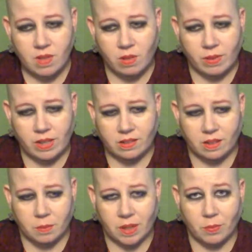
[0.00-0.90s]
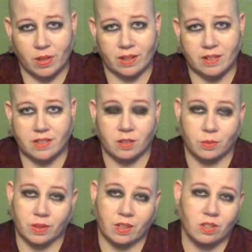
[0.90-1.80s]
Well, in my practice, I don't
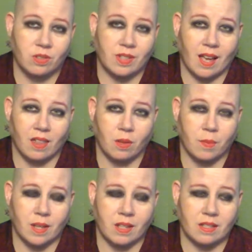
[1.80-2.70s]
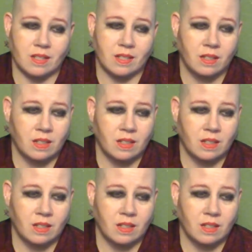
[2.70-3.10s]
really use Athames.